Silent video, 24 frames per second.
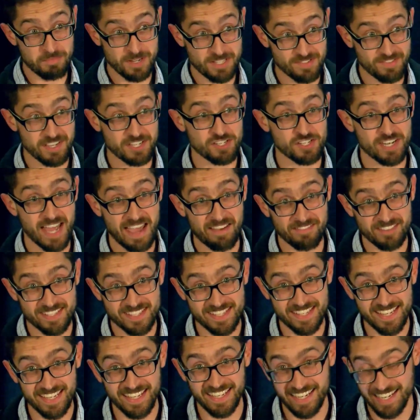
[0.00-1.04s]
preservation
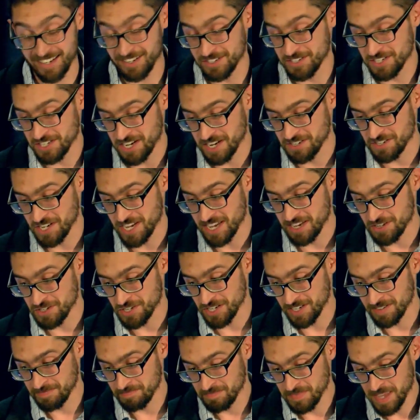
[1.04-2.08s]
advocacy and heritage
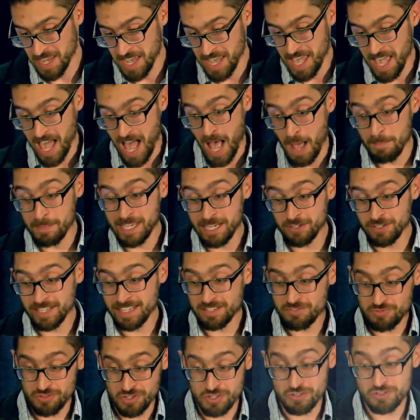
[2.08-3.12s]
education. I'm here to
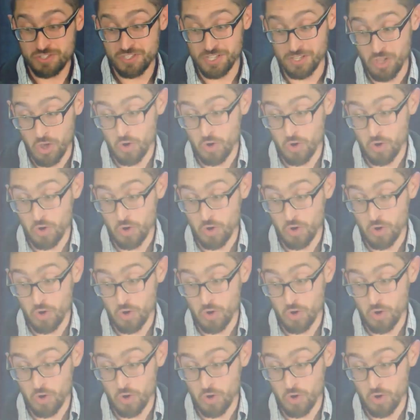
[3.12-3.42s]
introduce the